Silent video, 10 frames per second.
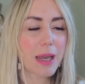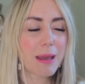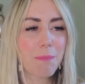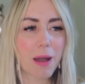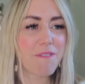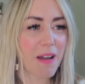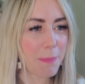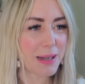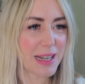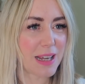my
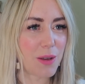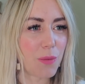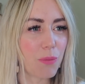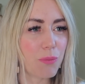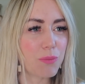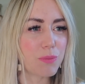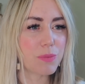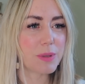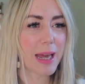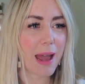family,
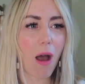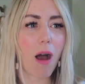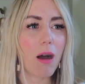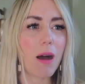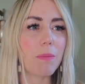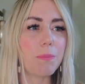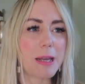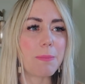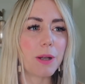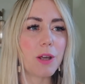there are
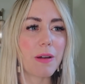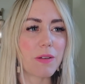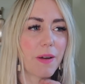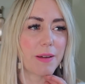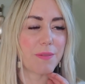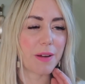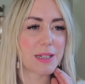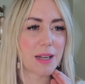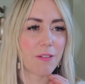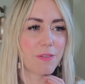people who've had very, very
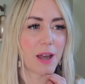tough